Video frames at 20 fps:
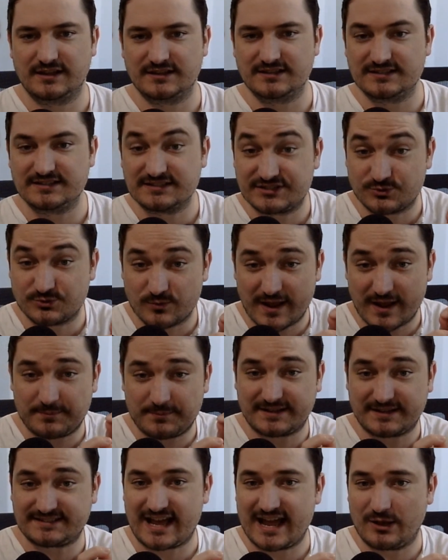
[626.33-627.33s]

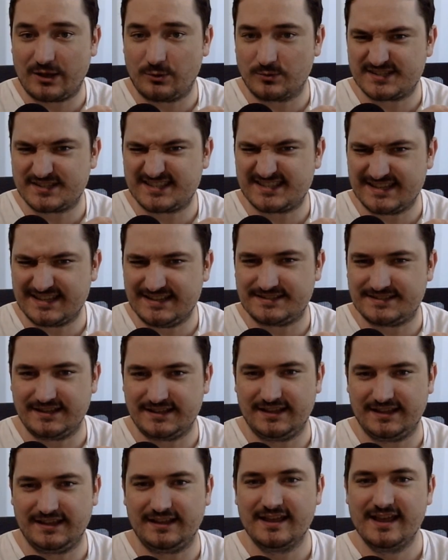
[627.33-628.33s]
ceramic tile was
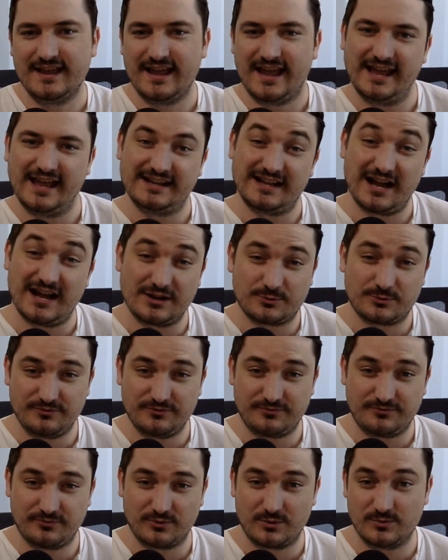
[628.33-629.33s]
CT and concrete
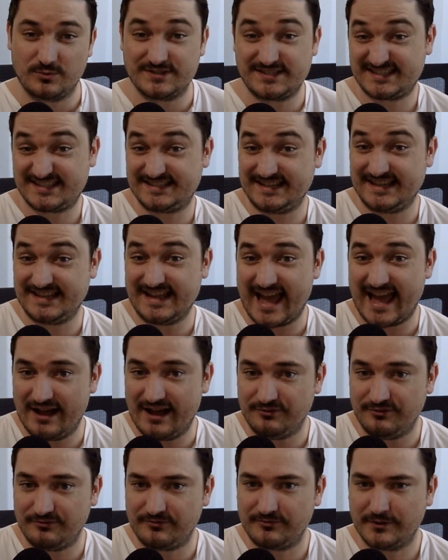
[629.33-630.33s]
flooring was
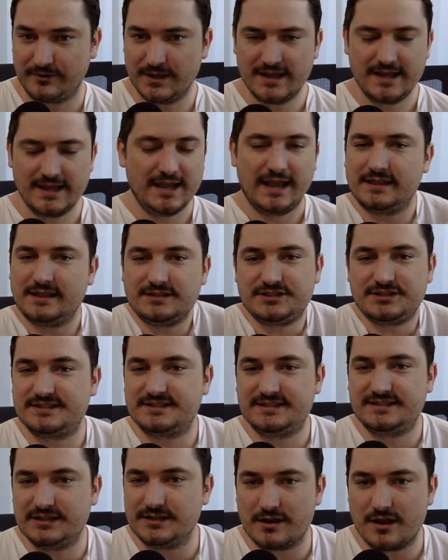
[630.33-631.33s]
CF. They just
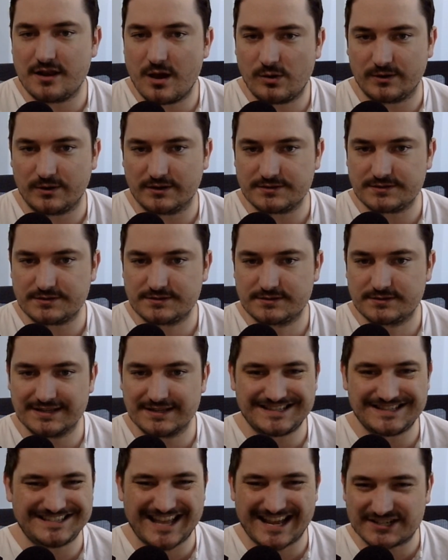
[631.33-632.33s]
didn't notice. The
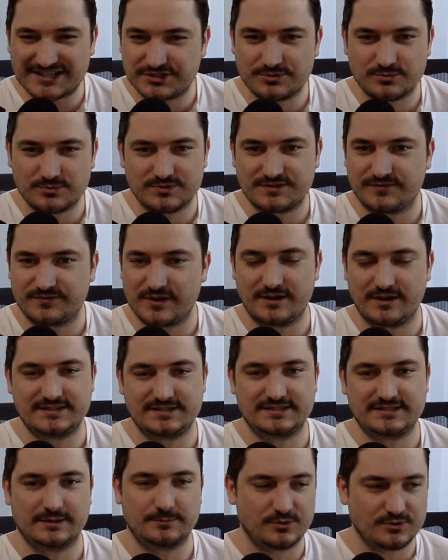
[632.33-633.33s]
texture was very
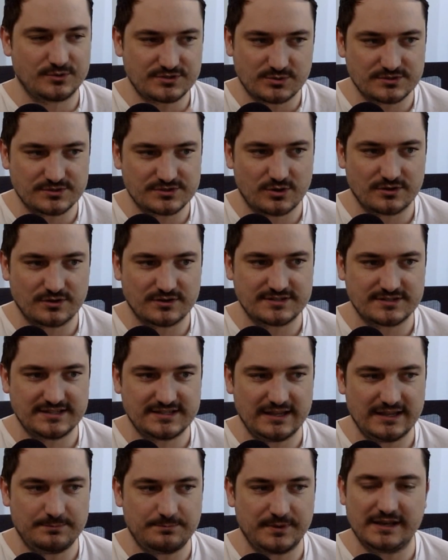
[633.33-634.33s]
similar, so it was hard to
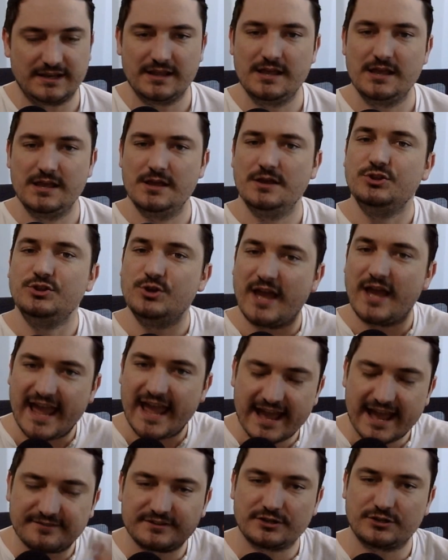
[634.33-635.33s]
see. But you
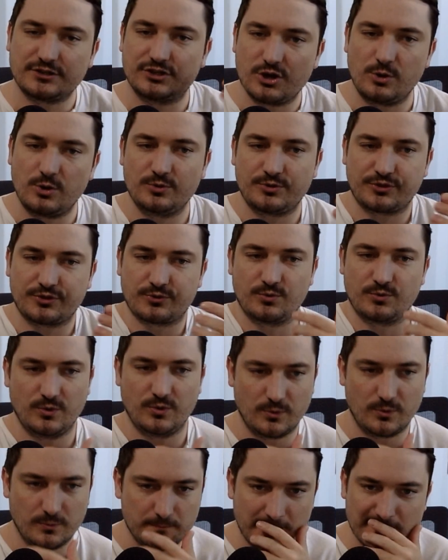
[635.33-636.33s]
have to go
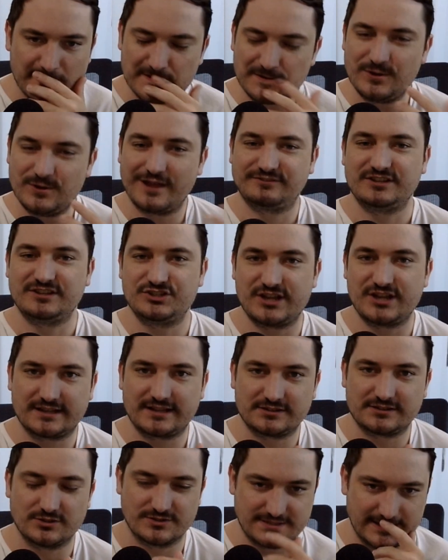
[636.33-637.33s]
through and you have to check
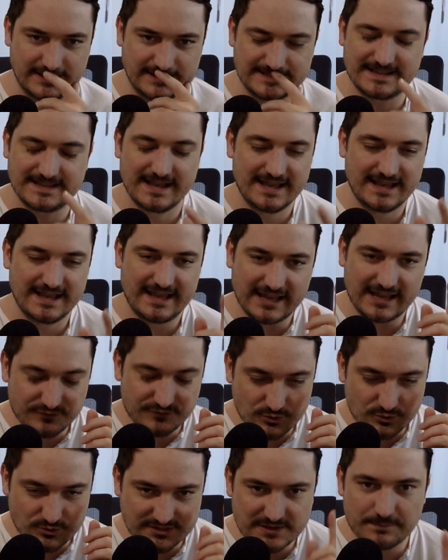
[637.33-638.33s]
those things.
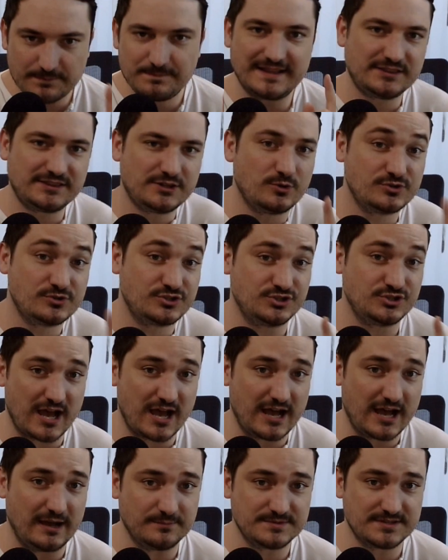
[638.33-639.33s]
If you submit those
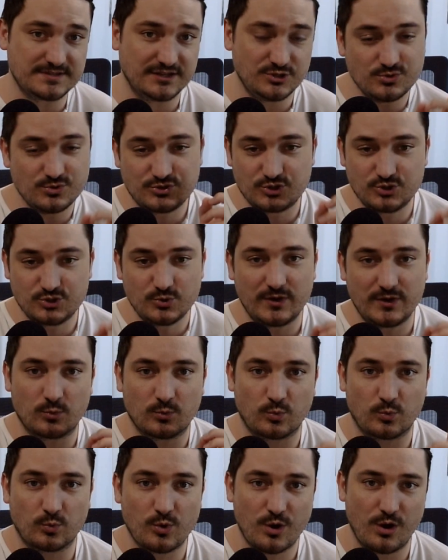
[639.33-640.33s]
jobs and you do it
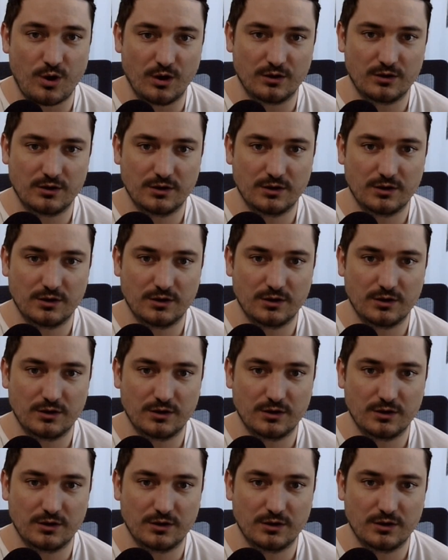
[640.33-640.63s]
wrong,